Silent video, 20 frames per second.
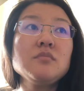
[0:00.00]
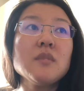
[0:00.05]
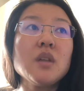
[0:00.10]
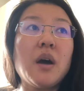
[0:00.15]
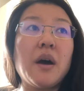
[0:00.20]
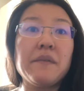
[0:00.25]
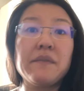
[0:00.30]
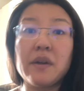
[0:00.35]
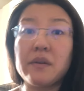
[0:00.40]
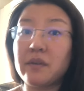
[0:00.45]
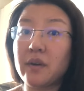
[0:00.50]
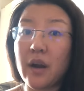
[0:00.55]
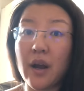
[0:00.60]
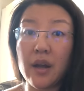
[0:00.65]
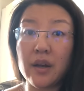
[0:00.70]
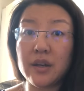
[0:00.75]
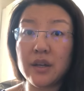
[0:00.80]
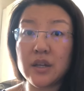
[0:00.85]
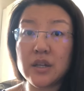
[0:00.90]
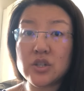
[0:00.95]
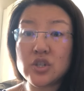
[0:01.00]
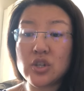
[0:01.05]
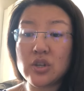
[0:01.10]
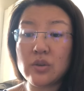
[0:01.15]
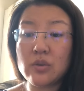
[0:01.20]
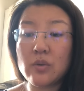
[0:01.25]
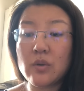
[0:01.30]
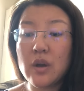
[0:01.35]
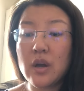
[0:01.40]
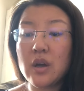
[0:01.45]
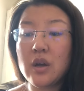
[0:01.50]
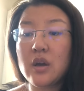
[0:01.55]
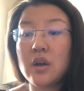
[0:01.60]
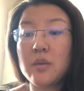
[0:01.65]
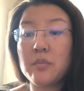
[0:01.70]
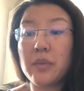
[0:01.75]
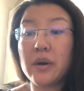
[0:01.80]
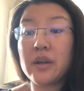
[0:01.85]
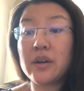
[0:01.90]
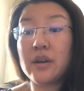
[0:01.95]
I've never had an issue,
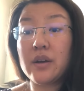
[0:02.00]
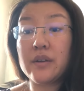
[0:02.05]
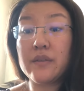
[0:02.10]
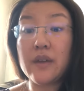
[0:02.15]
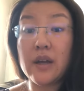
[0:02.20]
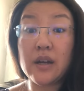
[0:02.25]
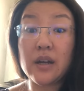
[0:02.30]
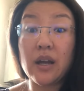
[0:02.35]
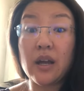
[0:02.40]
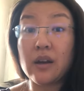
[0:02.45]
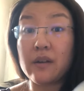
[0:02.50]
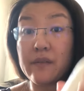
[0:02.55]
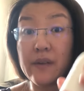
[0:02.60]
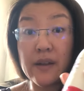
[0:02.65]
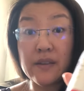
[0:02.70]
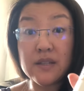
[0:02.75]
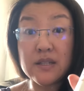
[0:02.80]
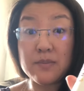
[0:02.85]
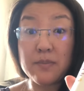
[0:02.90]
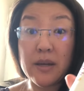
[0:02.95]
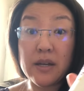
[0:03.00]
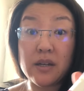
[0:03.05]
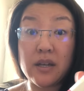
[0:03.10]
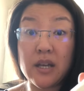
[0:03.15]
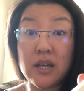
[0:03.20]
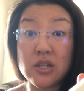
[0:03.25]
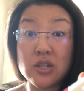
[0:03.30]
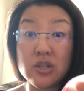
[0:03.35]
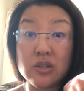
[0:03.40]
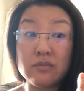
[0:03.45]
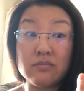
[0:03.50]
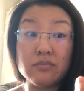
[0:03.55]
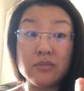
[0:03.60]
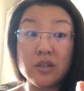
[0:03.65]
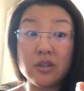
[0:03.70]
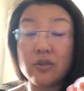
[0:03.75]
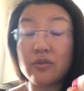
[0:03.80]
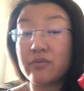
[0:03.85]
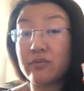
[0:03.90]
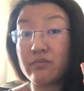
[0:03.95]
but then again, I've had this medication,
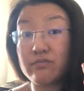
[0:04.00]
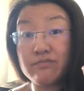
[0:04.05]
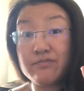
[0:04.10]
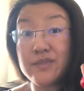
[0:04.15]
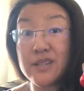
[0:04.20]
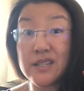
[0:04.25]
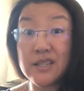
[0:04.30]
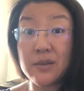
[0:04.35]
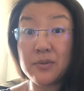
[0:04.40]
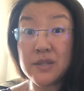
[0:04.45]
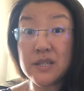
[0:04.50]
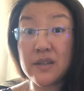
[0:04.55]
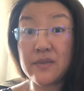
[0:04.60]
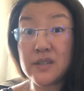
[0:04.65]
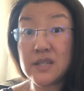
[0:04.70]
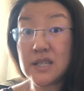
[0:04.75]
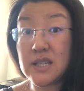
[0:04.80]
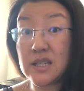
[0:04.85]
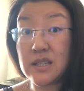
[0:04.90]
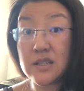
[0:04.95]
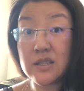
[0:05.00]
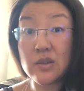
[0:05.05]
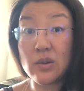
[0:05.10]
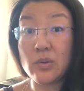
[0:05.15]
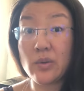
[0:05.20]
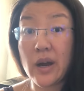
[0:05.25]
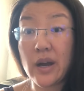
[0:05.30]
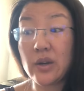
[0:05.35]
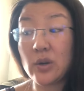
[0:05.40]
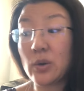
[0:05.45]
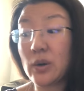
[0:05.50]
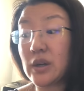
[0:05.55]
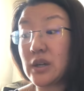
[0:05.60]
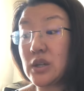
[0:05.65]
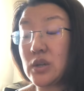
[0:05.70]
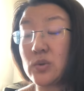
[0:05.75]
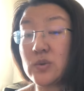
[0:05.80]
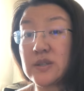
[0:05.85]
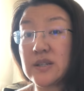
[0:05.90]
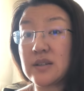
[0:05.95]
you know, since I was 17, so I know how to
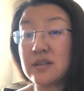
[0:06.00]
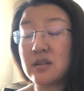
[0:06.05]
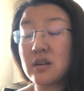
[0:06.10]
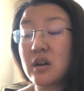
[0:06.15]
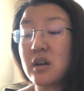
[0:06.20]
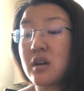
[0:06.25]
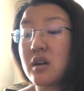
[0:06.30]
use it.